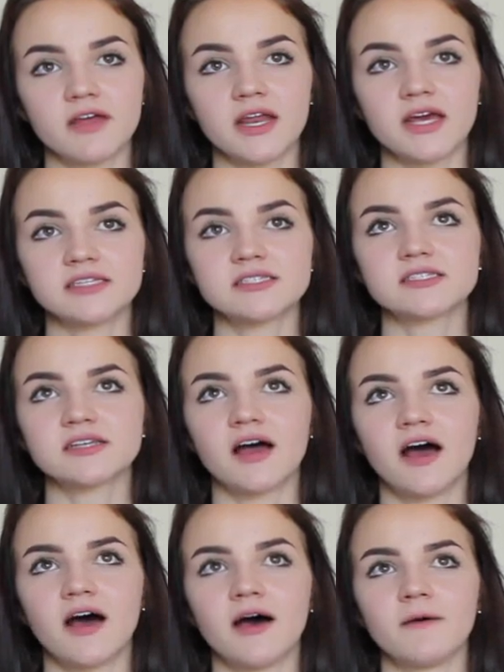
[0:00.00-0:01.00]
Fitness.
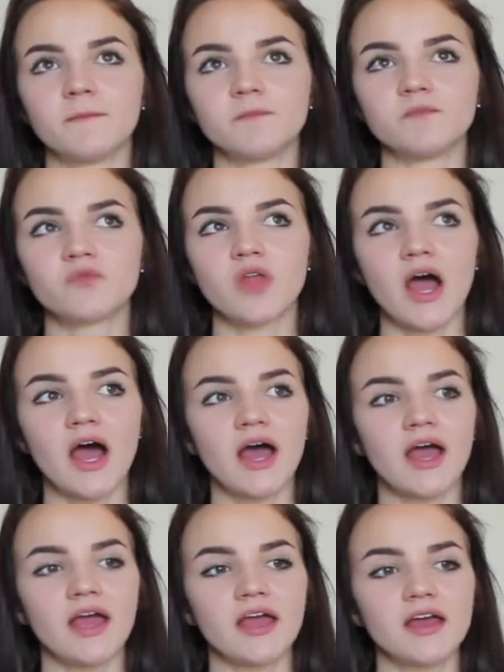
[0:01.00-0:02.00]

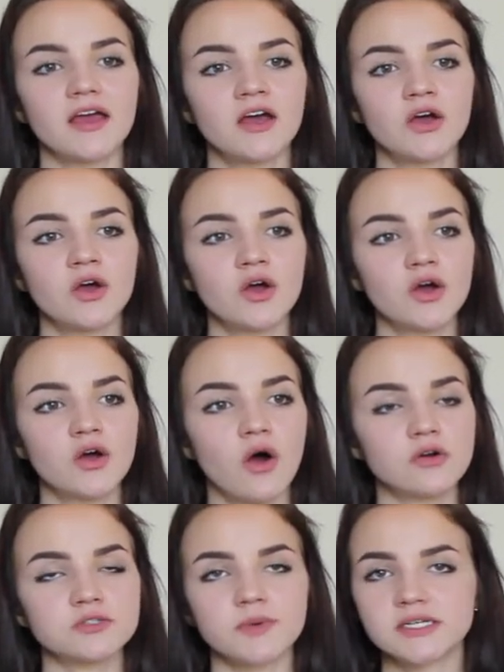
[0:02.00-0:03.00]
I
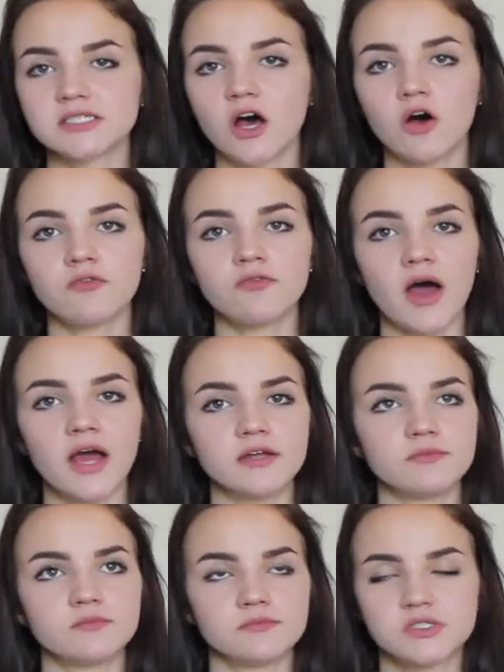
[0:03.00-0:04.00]
coached myself.
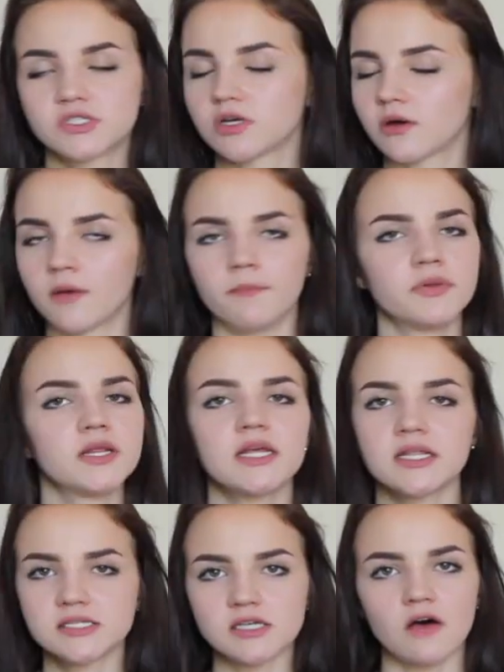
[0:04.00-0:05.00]
I
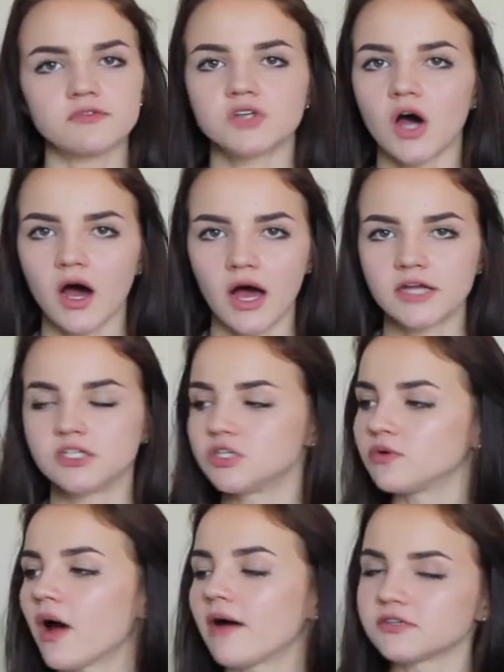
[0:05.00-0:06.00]
completely self-taught. I
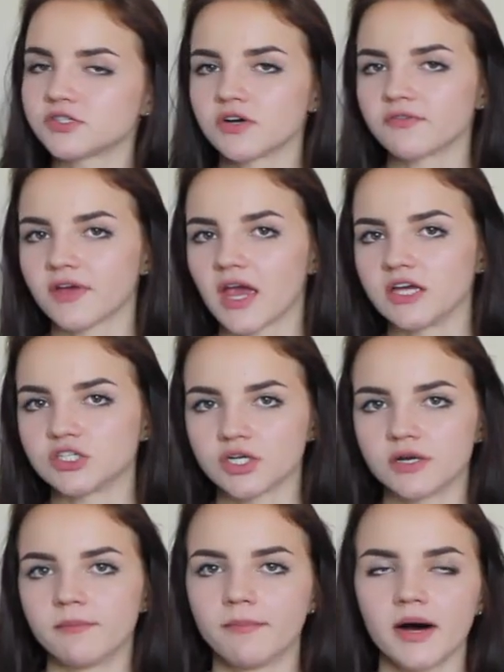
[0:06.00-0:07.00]
do have a
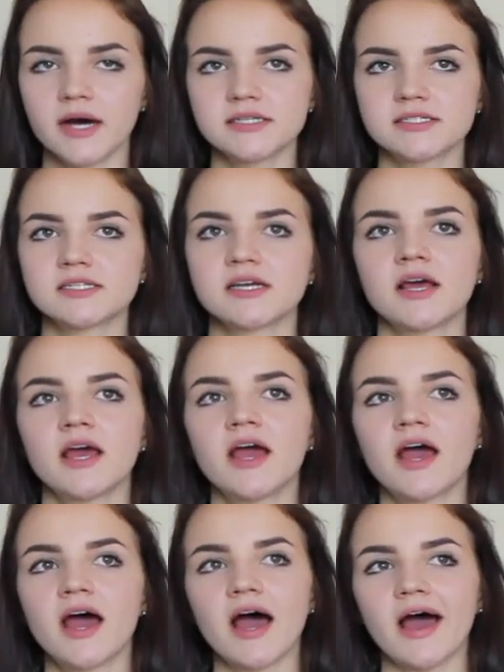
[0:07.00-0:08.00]
certification, but
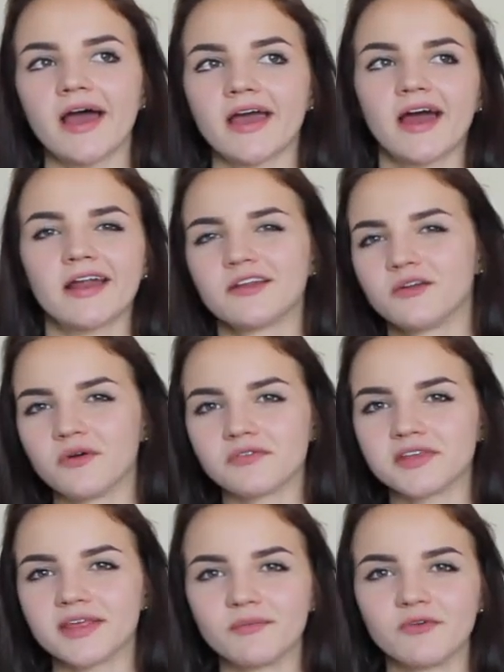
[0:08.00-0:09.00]
I kind of knew
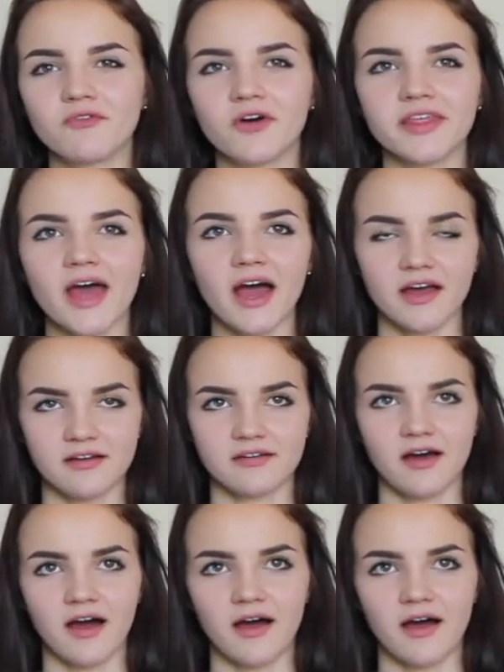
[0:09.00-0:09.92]
everything before that,